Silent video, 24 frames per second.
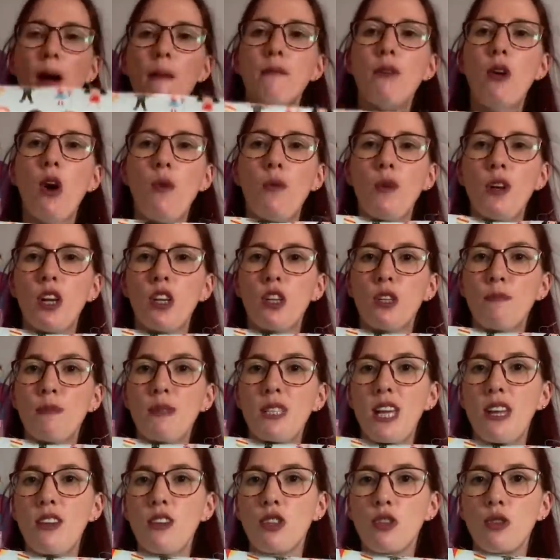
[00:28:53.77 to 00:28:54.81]
I'm not
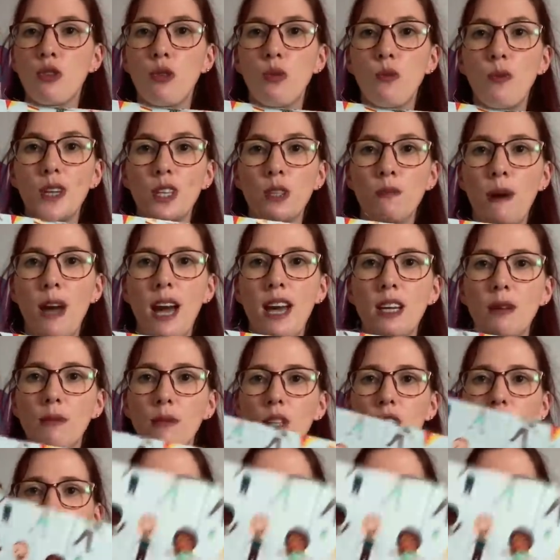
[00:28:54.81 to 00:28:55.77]
100% sure which pattern I'm going to